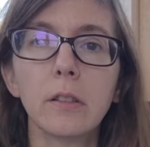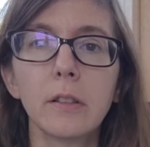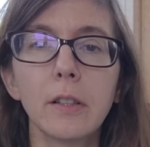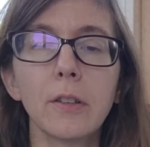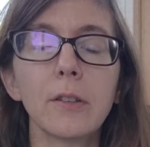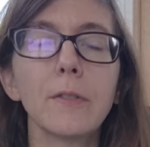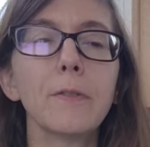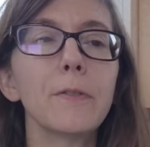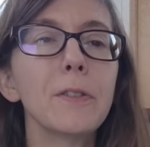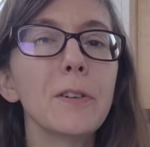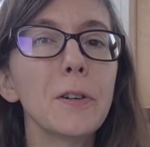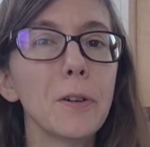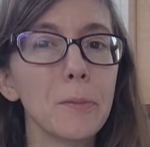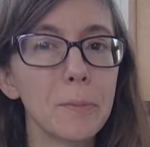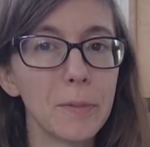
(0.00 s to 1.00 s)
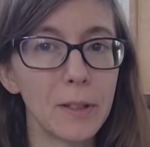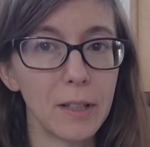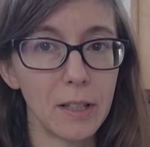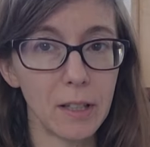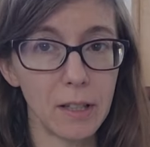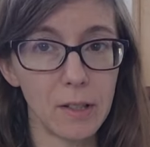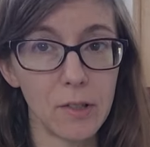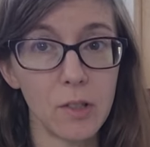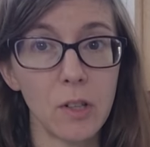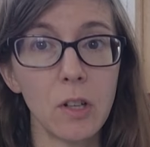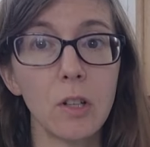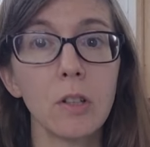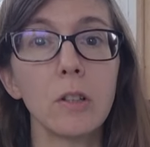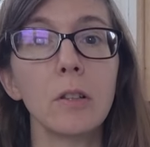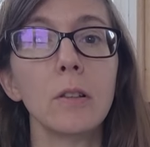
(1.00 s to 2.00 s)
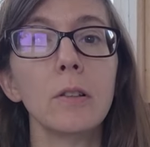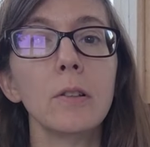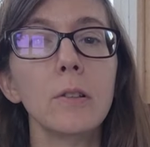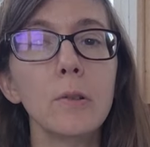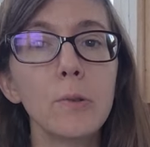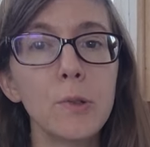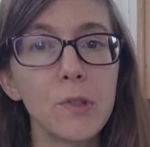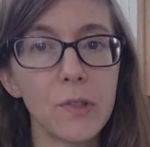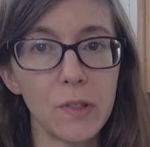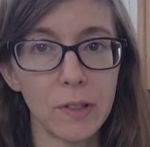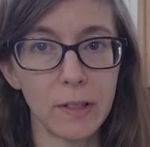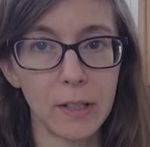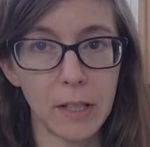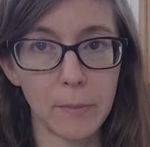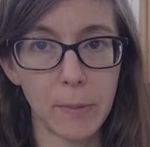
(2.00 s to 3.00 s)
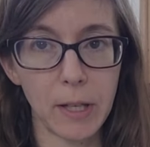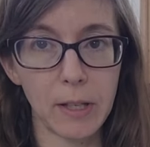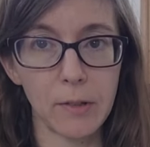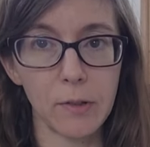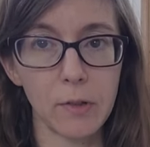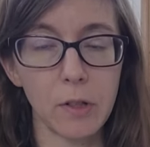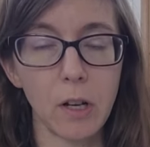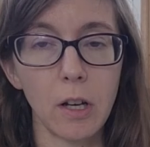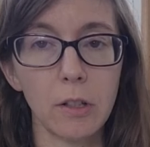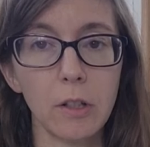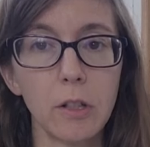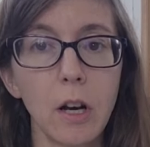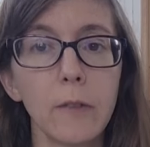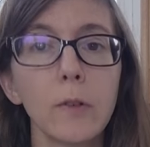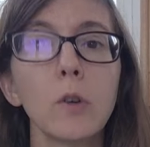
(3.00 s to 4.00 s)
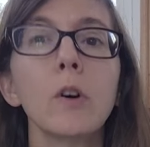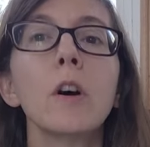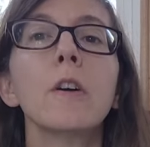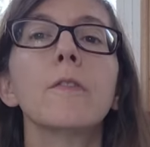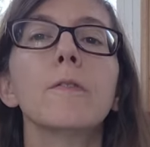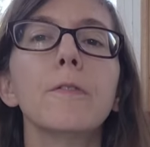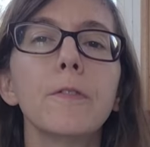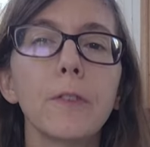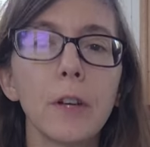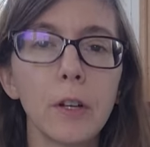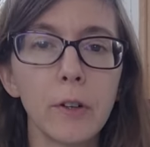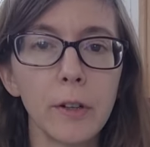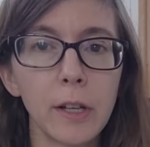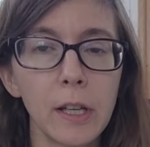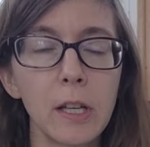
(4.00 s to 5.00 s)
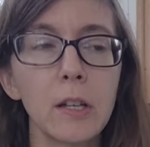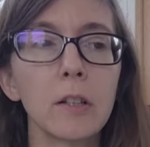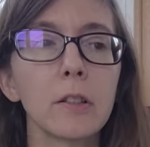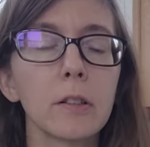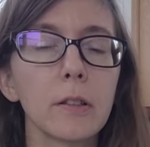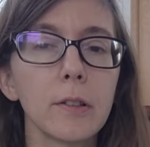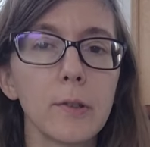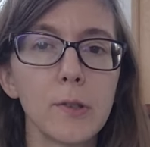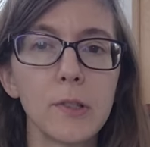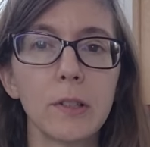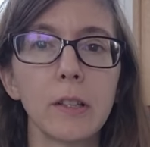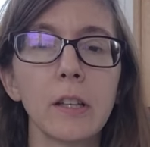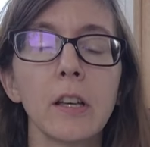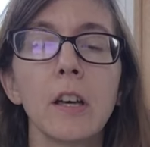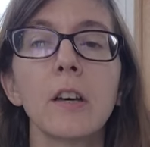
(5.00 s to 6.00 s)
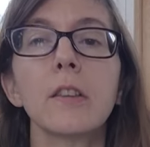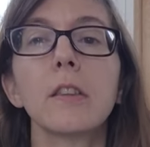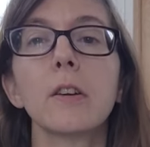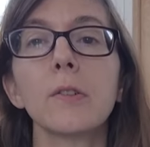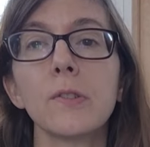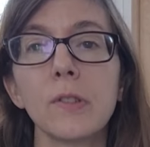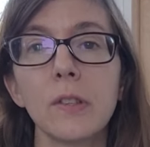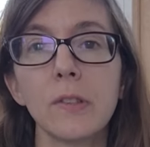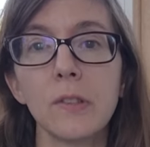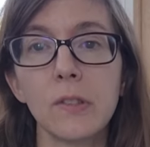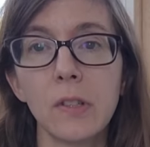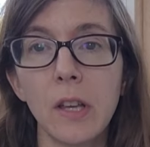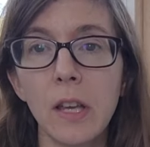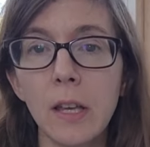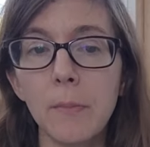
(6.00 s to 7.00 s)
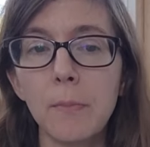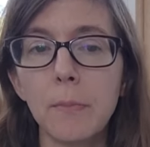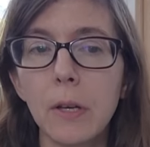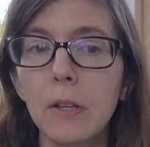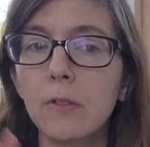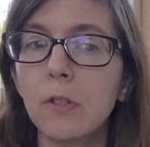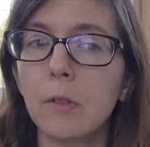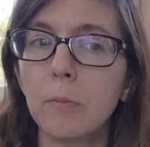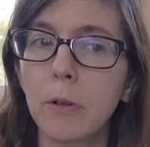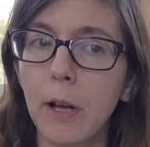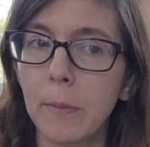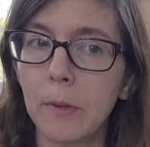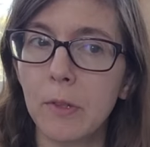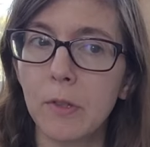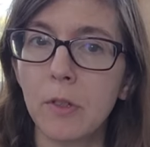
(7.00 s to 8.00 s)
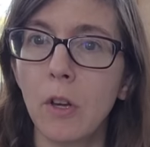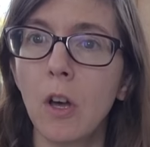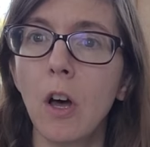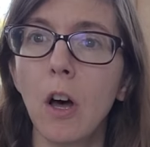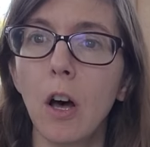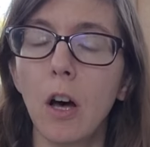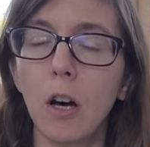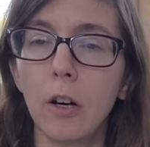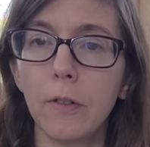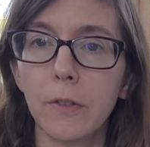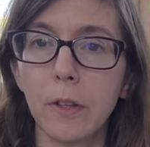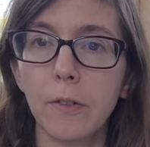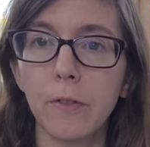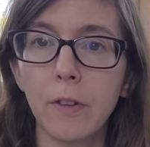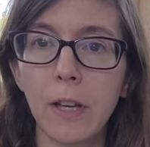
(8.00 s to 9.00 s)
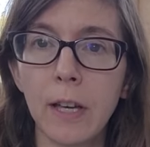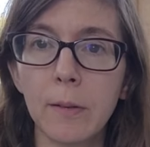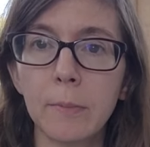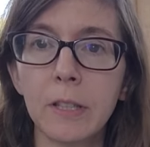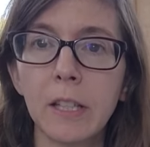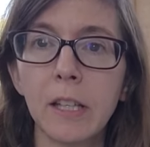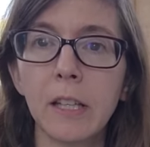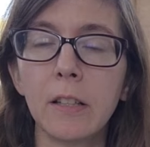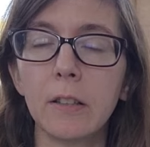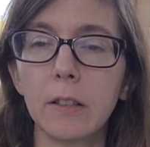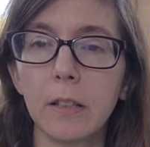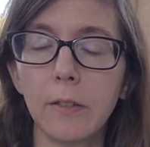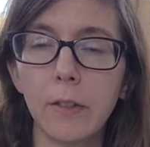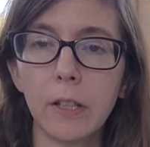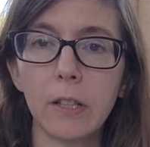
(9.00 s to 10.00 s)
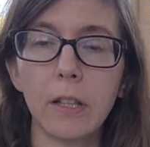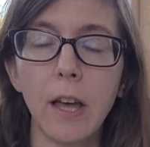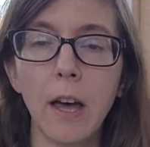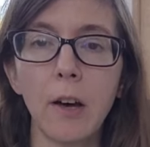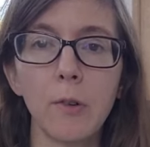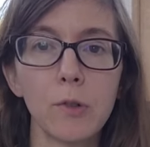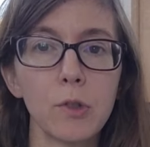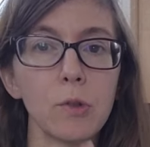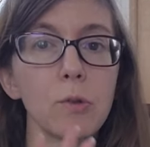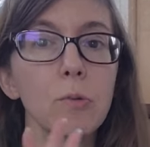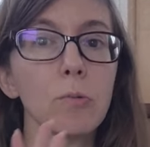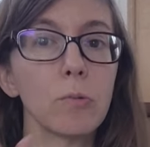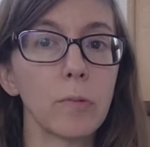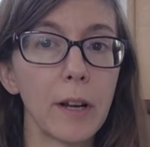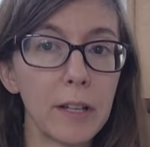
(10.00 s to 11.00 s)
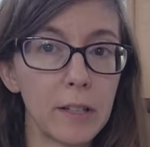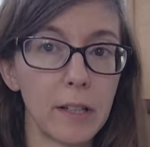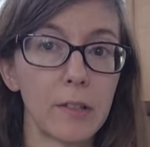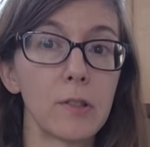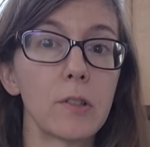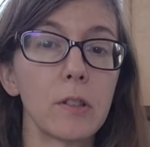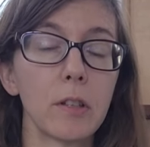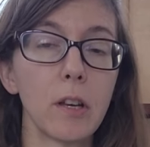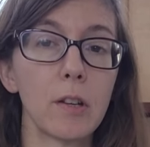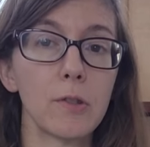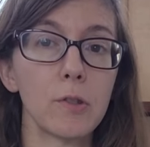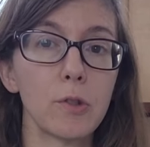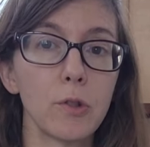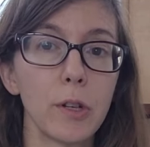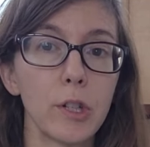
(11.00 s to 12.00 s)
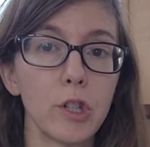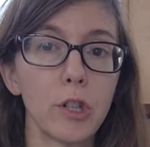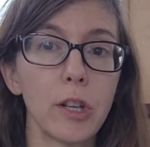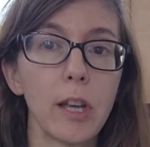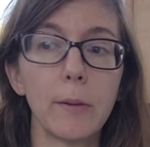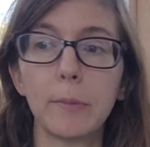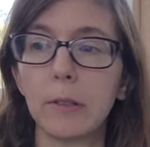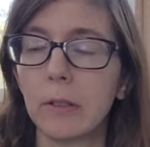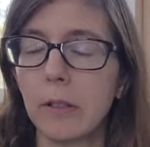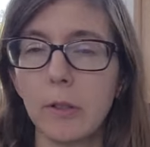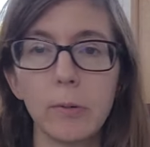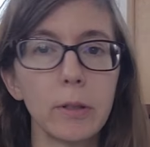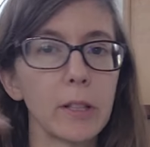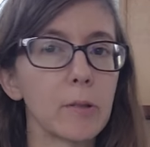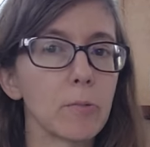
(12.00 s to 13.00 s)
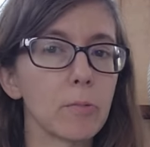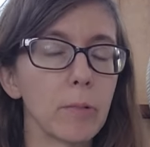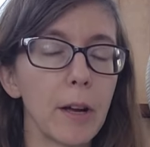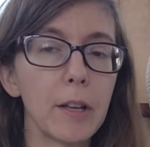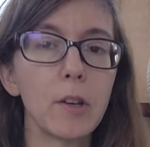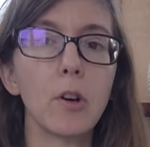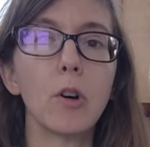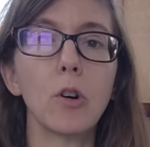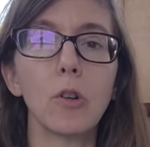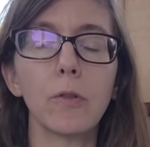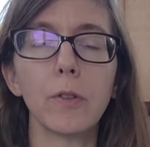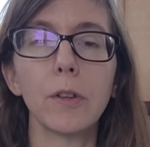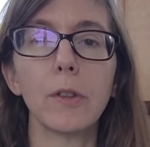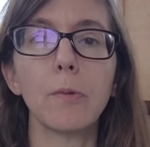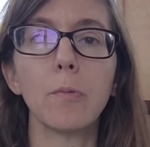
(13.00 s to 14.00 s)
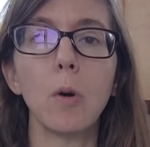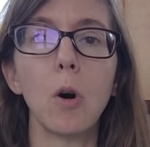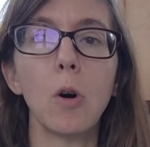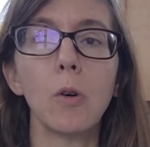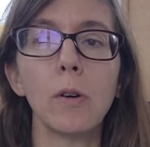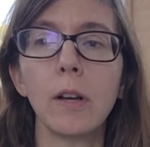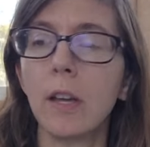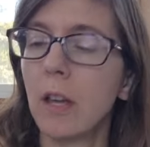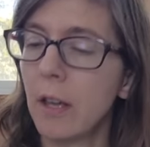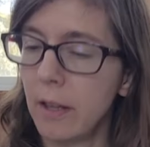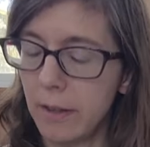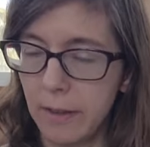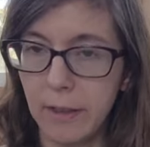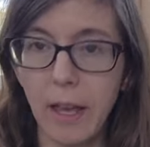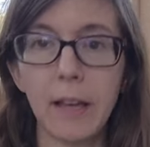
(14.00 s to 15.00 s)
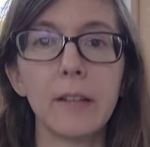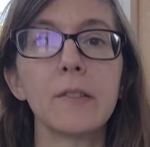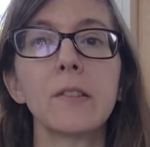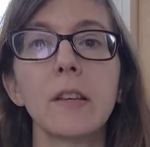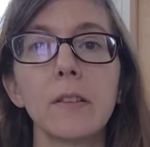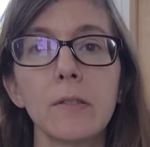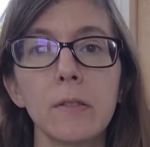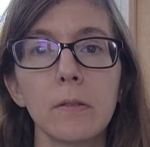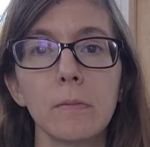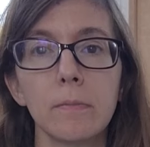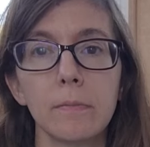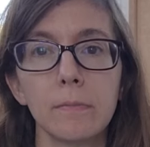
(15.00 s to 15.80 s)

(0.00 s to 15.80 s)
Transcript: Now, the film is loosely based on the novel, very loosely. There's the same basic premise of the family living in the house right next to the concentration camp, literally right over the wall. That is it.